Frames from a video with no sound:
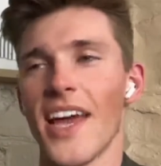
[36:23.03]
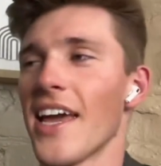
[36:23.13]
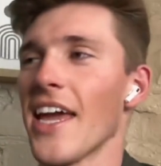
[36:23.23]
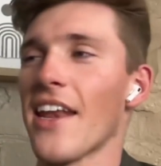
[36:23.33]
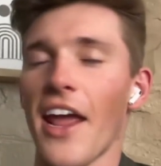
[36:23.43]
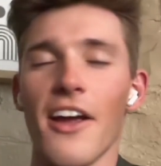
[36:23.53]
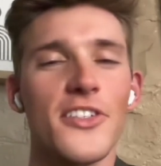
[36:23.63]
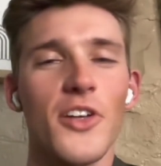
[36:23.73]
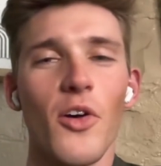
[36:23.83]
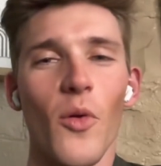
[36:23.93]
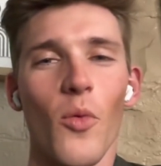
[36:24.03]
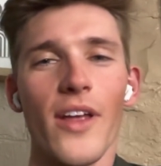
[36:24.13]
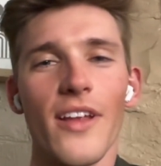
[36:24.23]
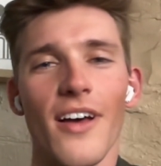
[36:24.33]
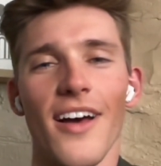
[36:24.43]
In Arizona,
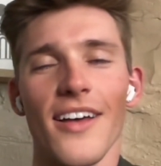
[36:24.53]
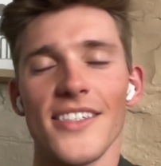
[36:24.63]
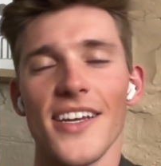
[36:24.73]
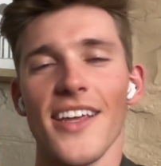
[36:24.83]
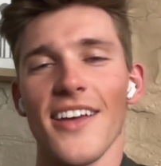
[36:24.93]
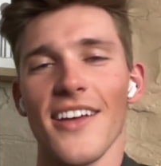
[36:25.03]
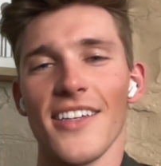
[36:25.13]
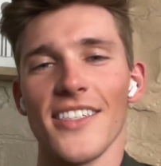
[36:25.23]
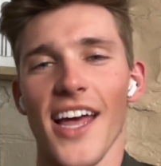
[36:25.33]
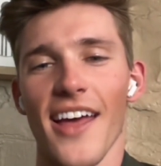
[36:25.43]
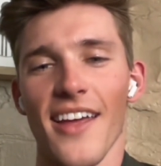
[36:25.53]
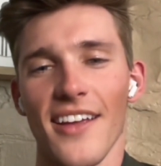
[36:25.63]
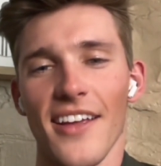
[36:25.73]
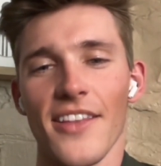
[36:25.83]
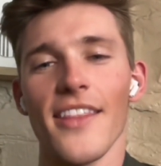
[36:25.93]
what city is that
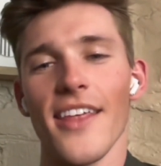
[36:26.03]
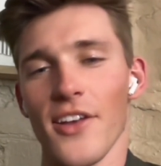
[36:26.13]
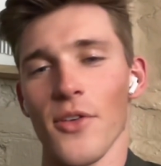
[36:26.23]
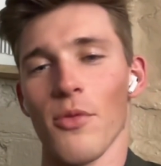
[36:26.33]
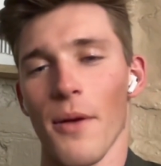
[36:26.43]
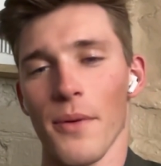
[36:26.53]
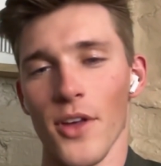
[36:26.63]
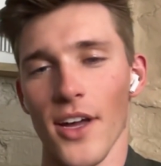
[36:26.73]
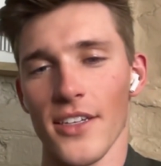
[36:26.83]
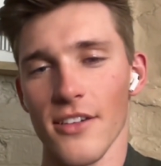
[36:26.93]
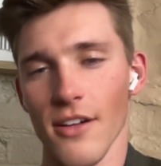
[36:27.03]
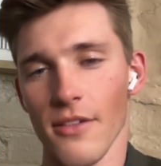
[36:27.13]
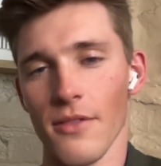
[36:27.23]
in that new property you guys started